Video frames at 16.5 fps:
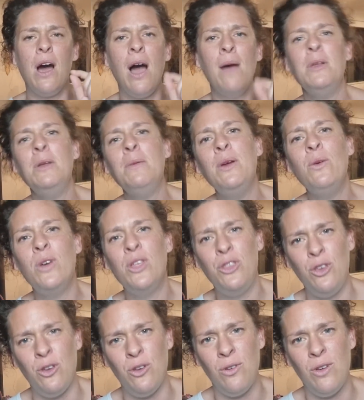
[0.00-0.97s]
I'm going to be
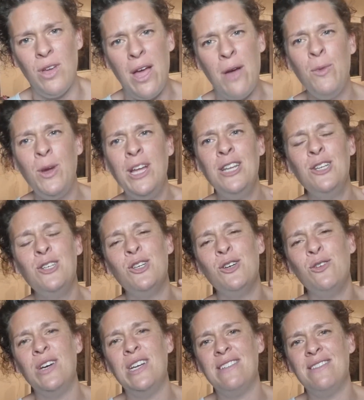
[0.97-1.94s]
with you and we're going to
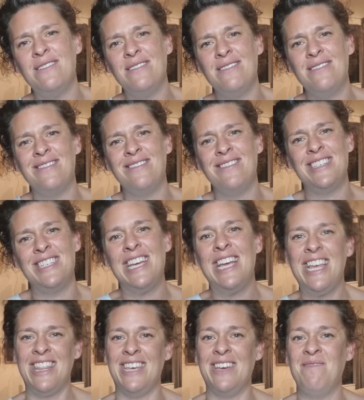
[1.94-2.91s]
do it
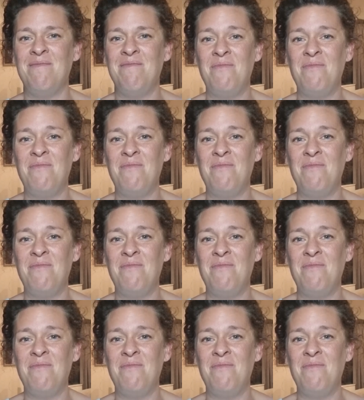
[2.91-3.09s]
together.